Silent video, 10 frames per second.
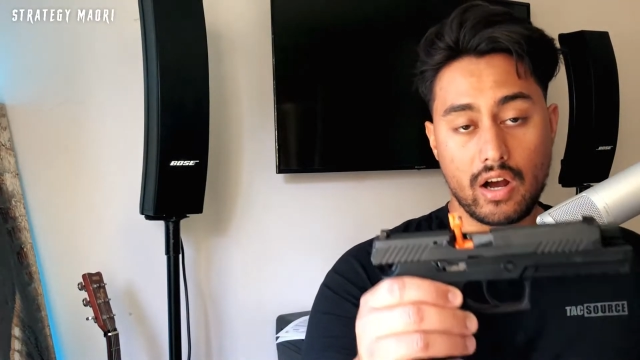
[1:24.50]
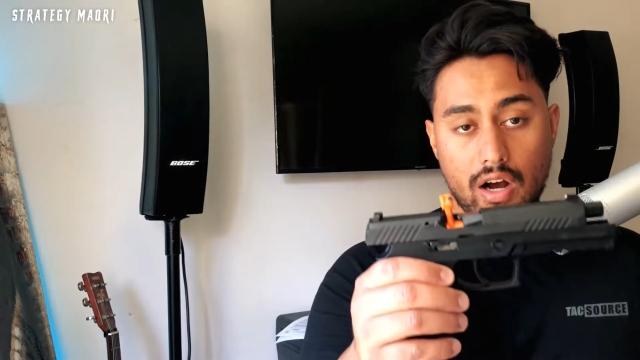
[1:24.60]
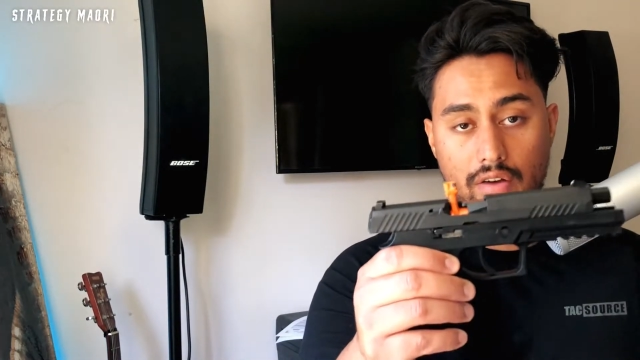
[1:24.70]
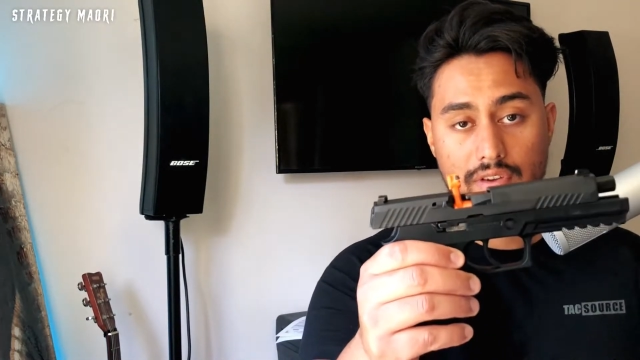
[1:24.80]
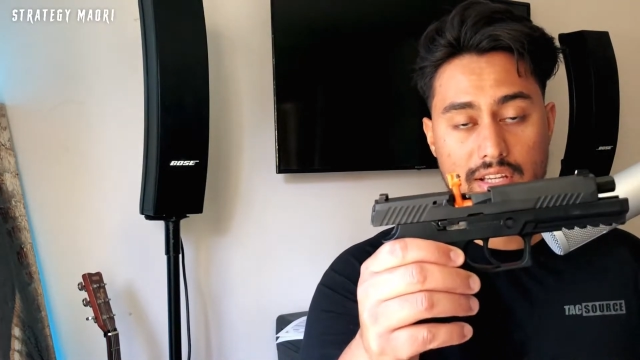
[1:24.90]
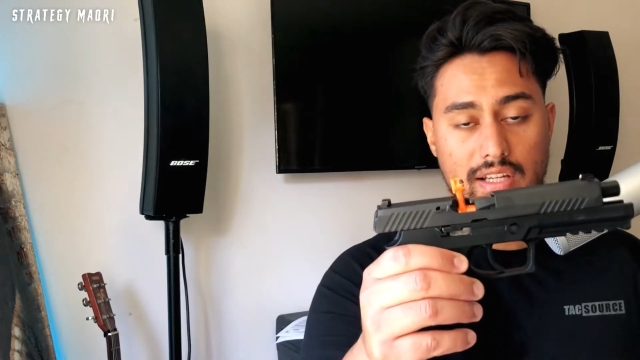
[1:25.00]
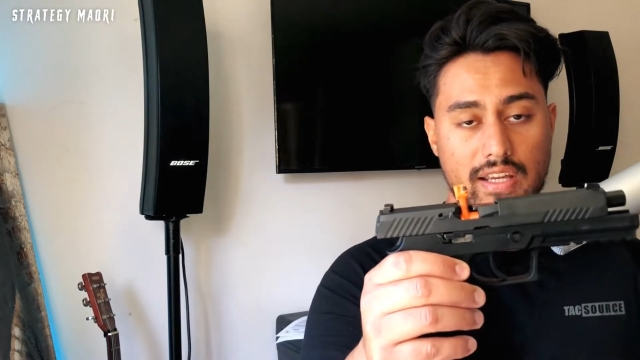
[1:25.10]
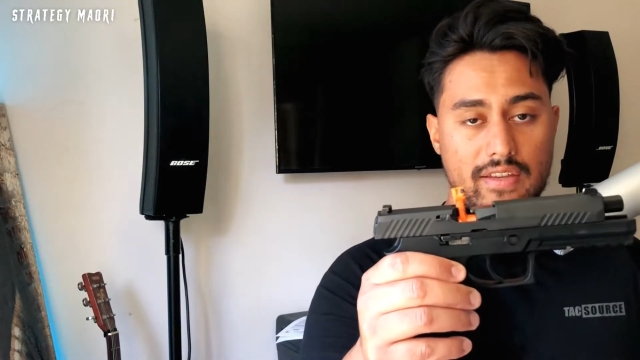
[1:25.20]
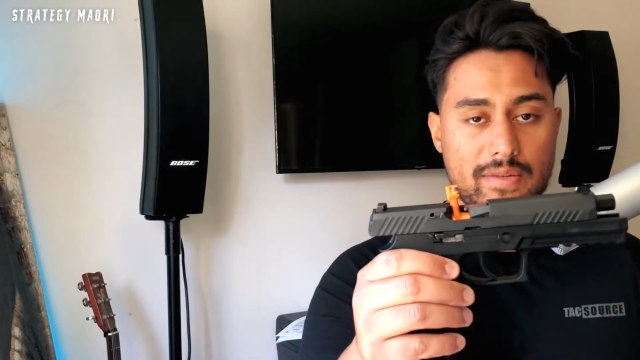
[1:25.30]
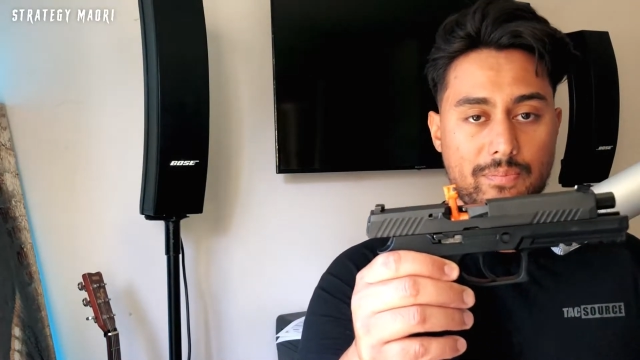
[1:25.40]

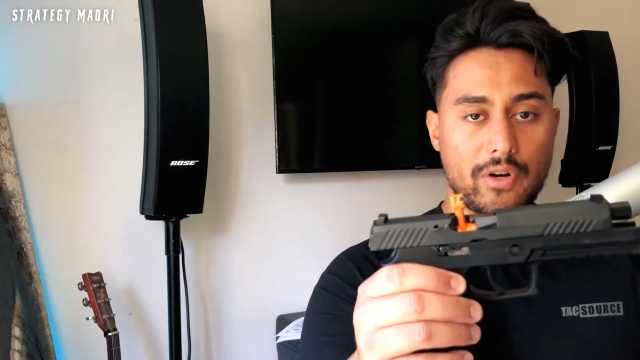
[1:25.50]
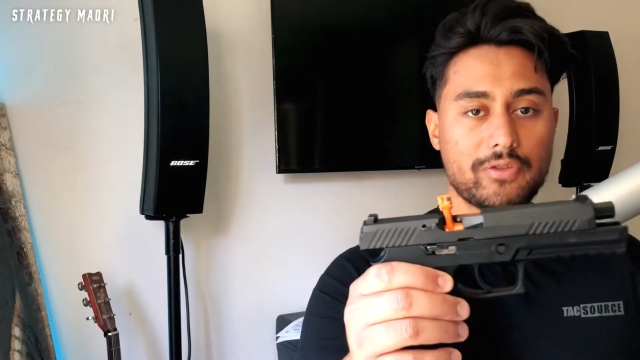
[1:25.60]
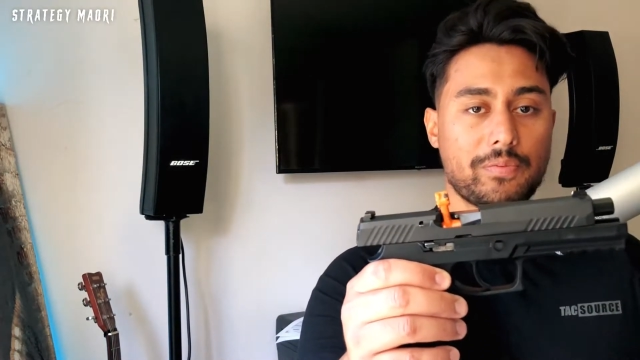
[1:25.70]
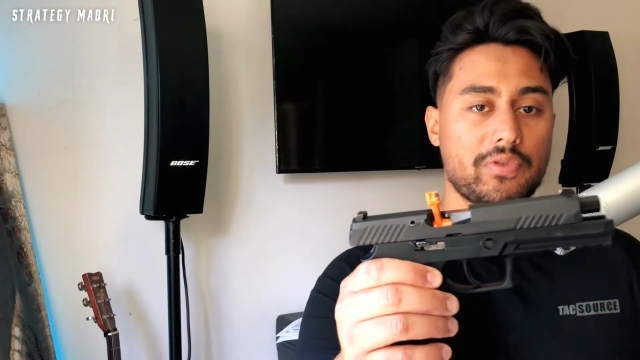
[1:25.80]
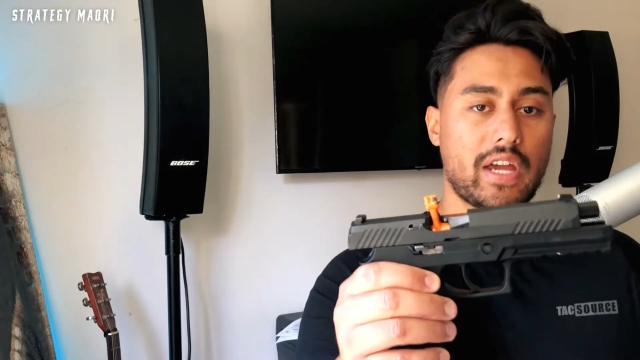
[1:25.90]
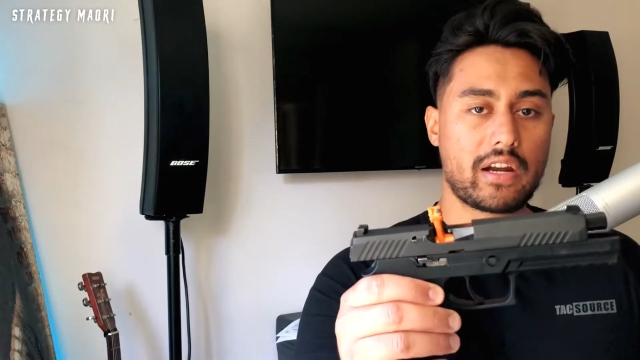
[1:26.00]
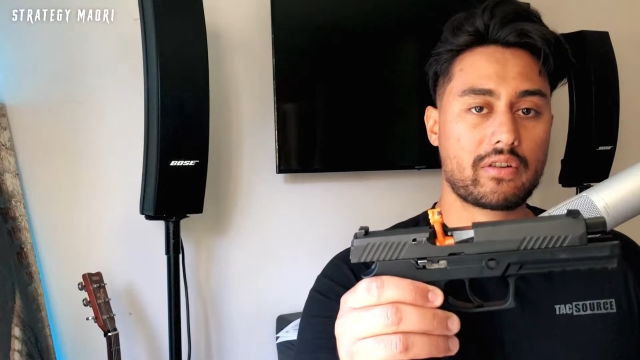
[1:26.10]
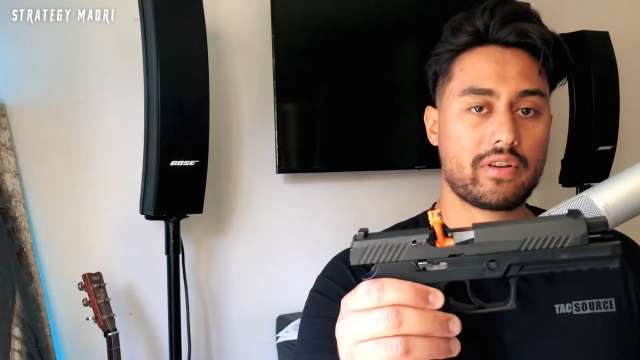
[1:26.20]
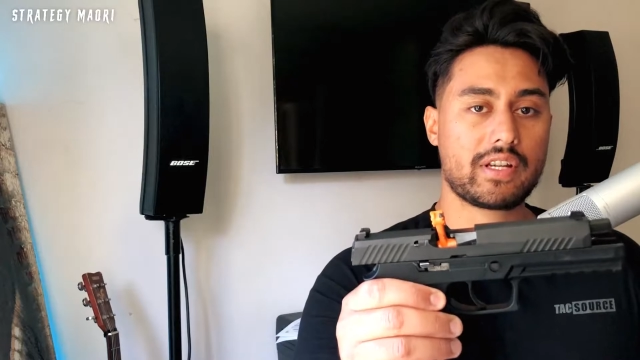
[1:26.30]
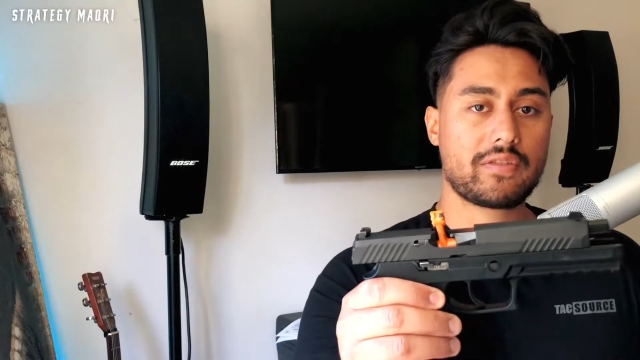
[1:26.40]
Obviously, there's multiple
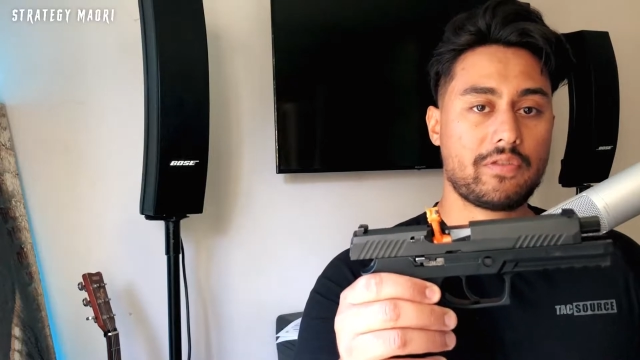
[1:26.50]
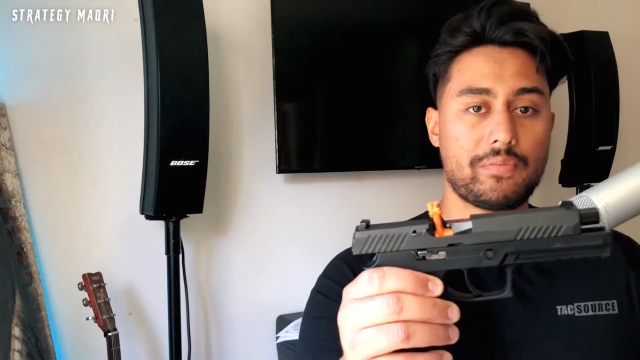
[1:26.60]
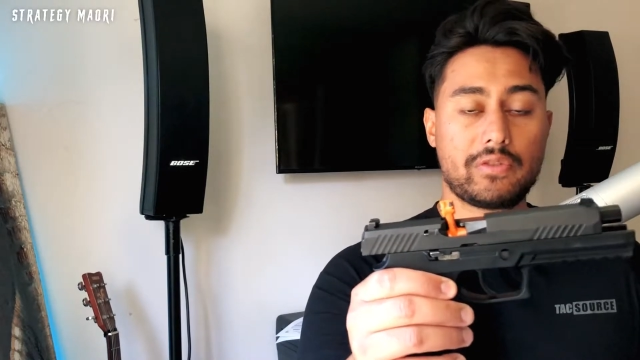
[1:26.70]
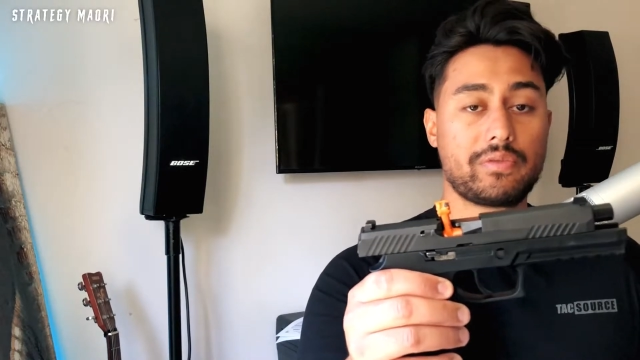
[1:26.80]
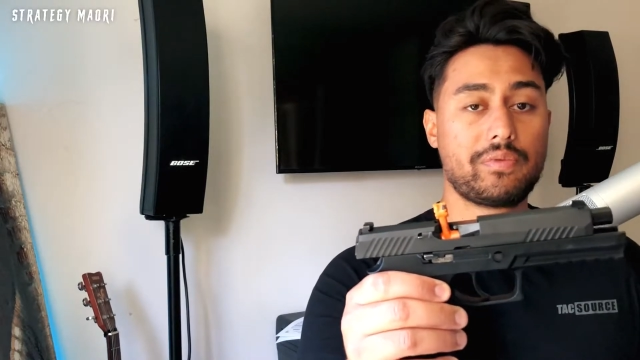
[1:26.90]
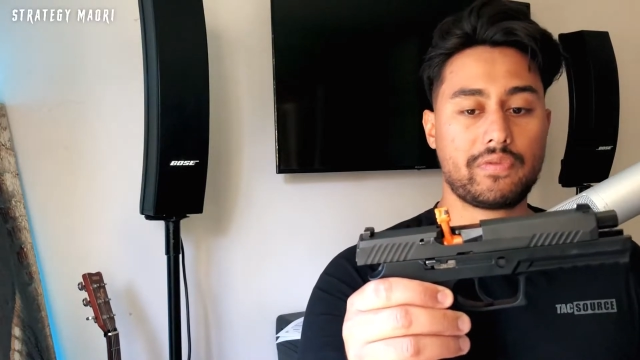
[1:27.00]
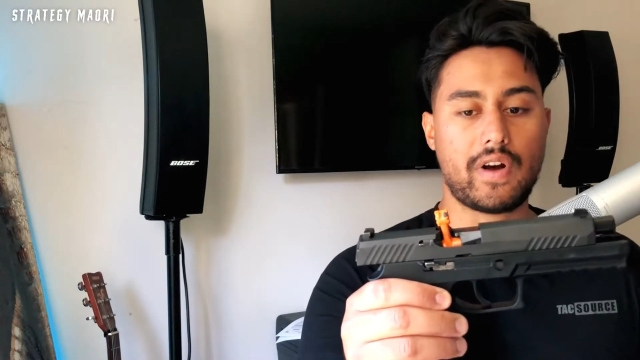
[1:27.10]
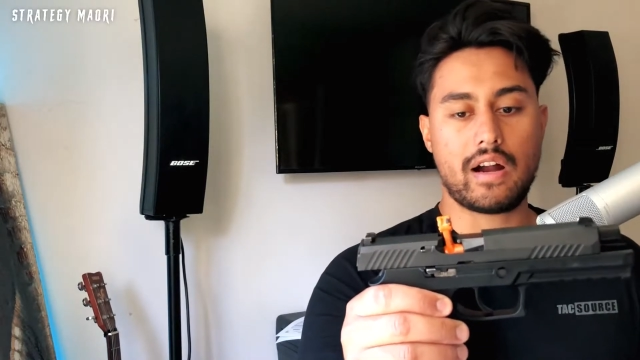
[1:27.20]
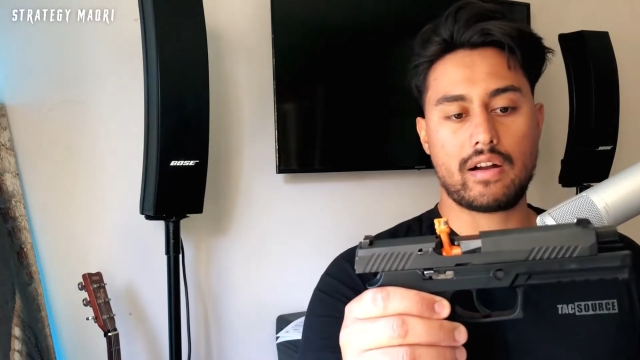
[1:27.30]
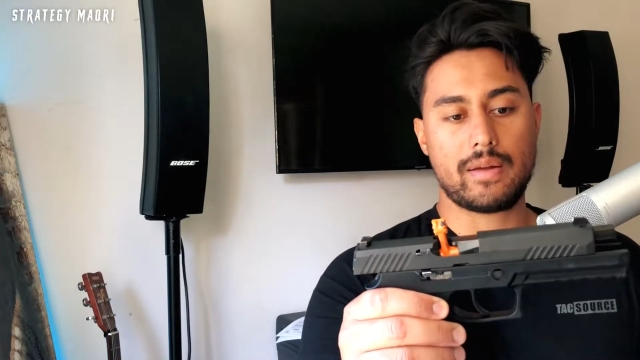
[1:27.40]
categories for multiple
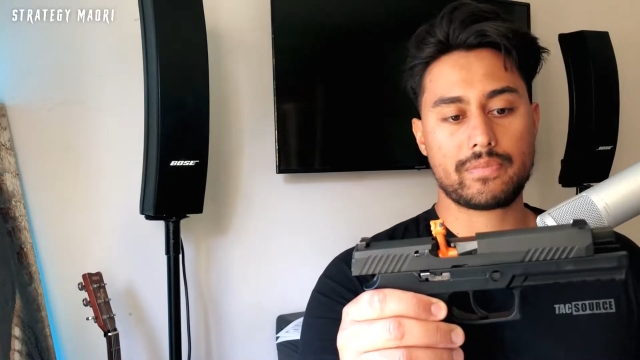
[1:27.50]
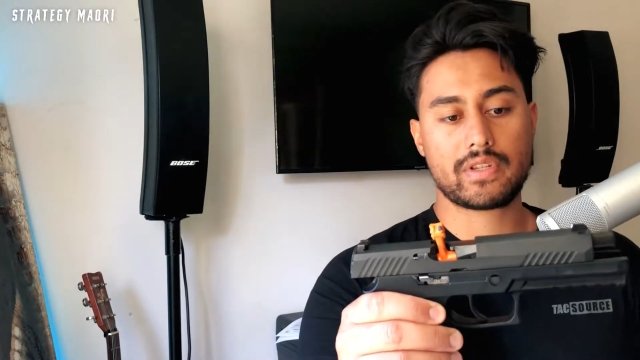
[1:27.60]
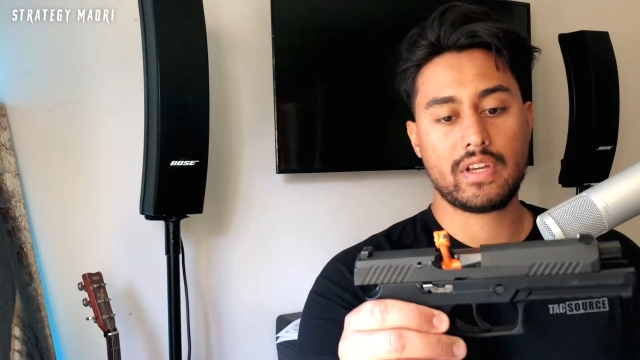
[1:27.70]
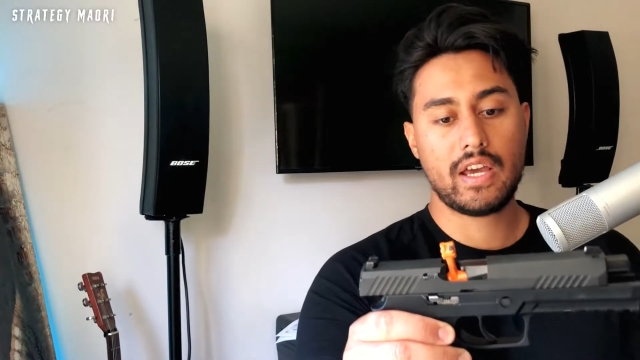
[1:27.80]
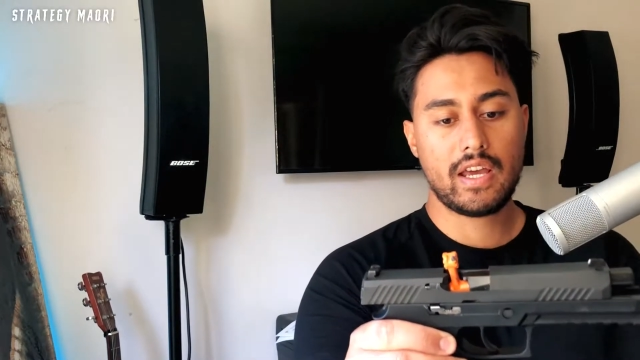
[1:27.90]
firearms.